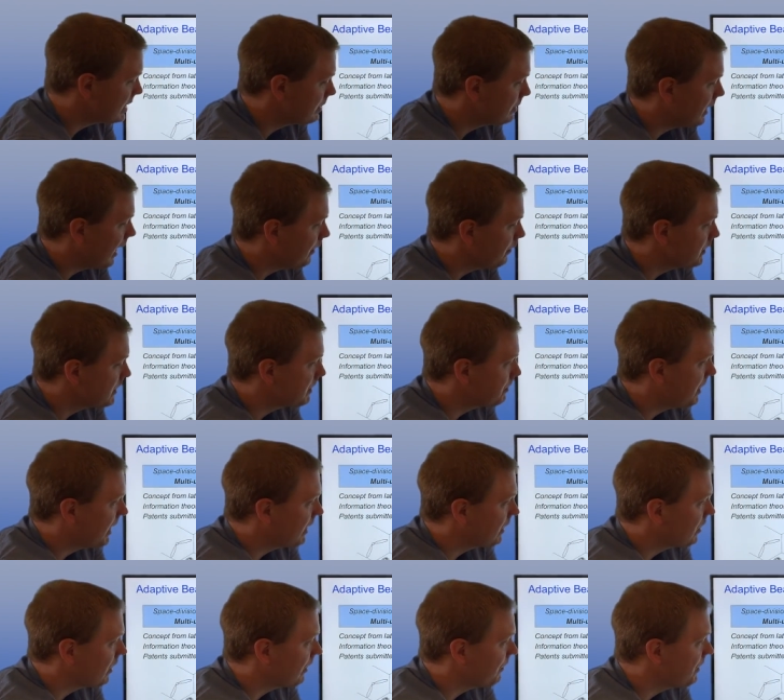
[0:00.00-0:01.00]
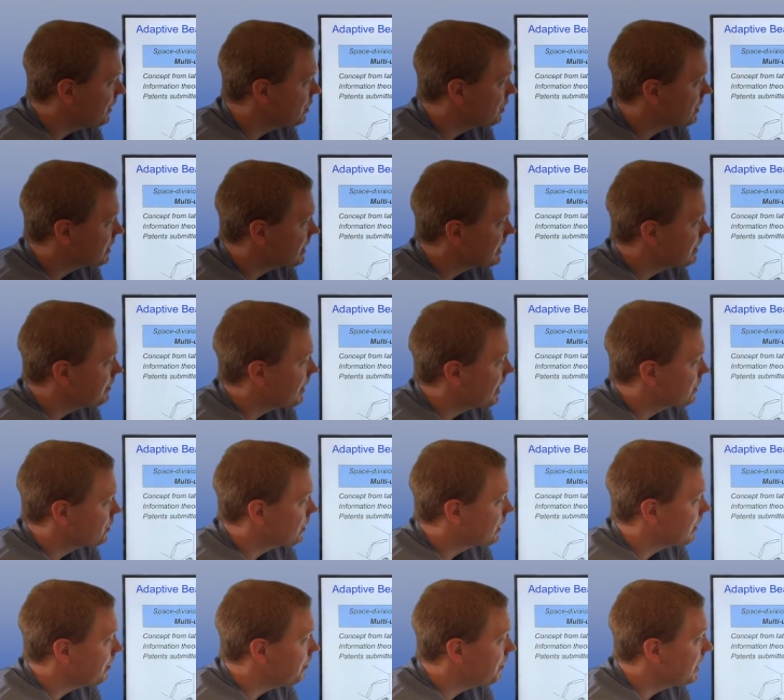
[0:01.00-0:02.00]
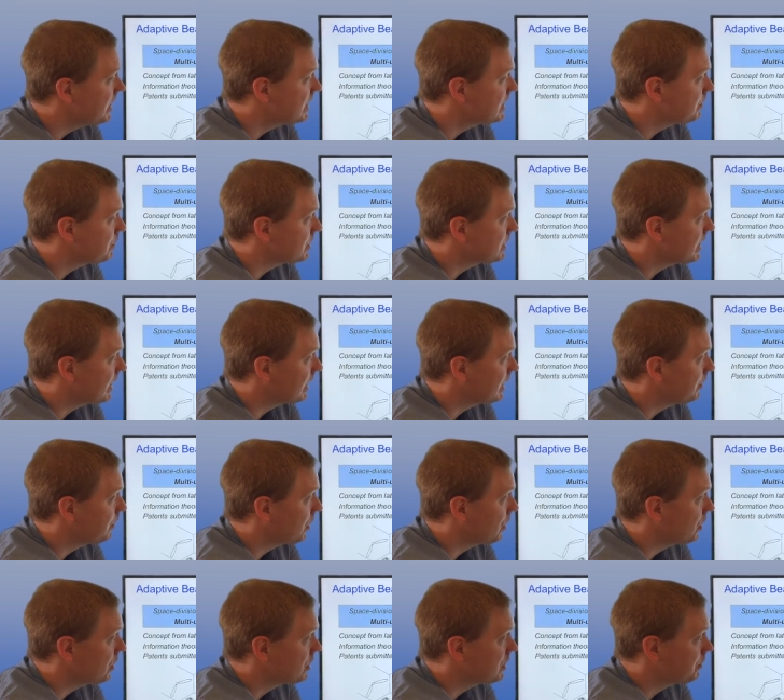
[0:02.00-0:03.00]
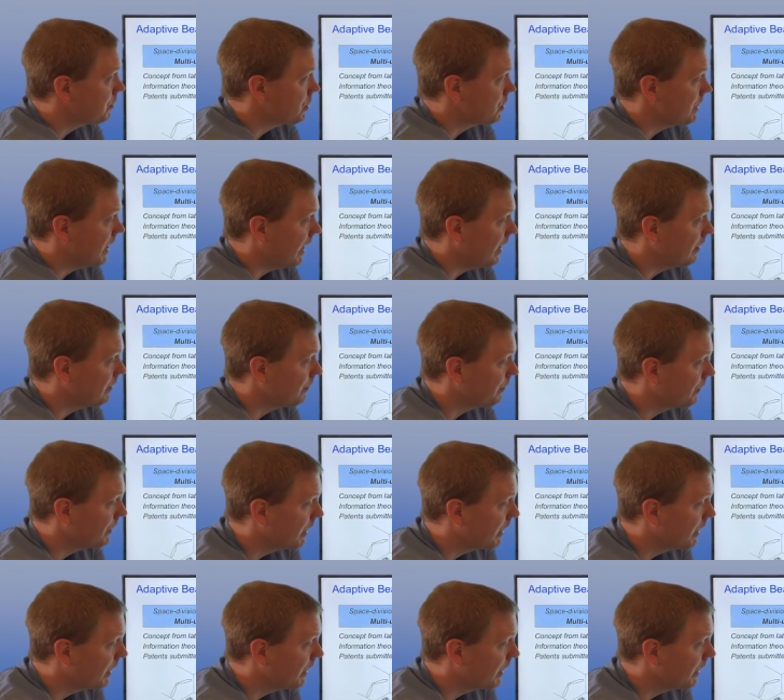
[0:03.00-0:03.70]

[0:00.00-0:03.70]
sum spectral efficiency measured in bits per second per hertz per cell.